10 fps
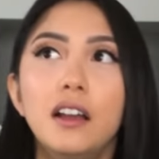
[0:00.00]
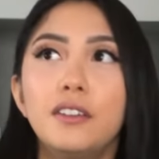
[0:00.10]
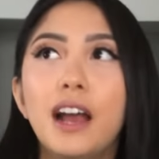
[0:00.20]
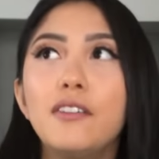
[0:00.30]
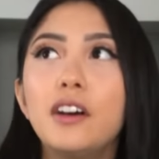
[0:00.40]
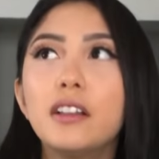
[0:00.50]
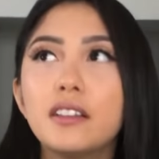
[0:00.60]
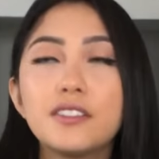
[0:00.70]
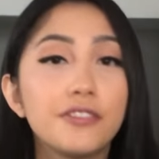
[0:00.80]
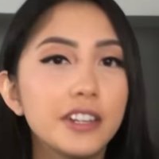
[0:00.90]
you have all of
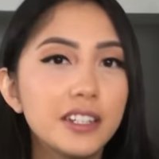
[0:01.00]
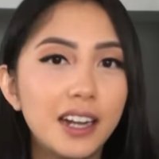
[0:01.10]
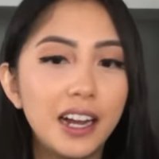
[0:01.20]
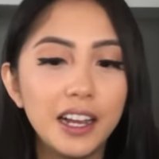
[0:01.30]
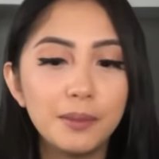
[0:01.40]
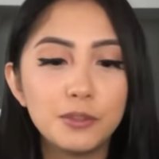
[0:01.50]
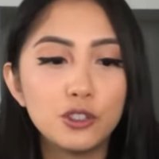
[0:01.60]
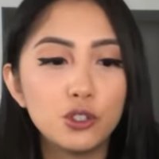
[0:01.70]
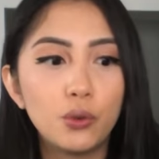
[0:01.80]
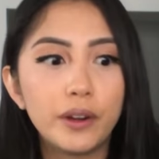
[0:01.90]
this free time
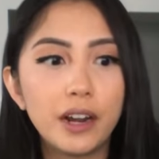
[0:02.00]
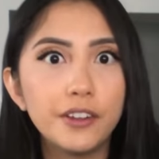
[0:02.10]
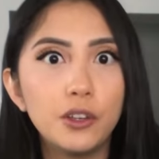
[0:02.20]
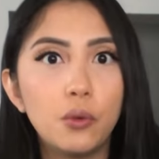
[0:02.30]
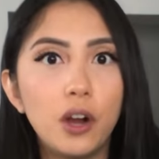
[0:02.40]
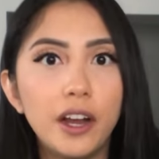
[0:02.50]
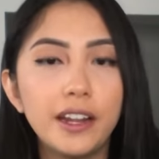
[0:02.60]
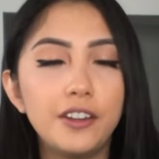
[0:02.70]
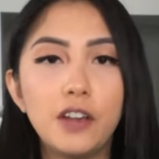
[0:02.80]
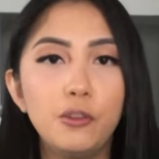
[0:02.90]
to do whatever you
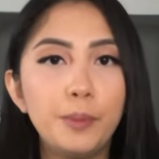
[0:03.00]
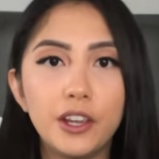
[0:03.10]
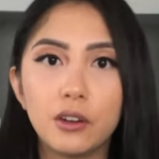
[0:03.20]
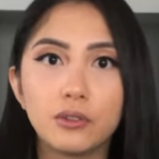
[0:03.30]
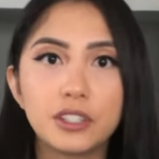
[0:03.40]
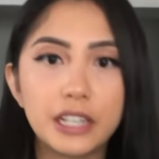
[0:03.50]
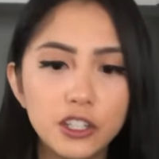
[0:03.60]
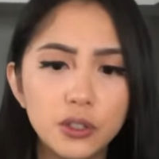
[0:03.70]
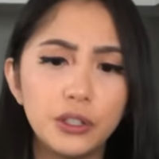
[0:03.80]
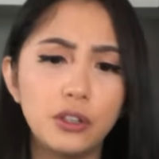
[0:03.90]
want, and you make your own
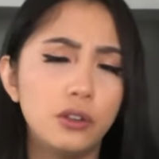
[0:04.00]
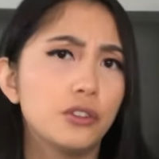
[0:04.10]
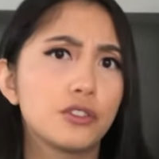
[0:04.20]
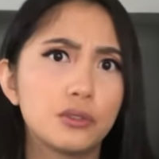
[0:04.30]
schedule. You can go to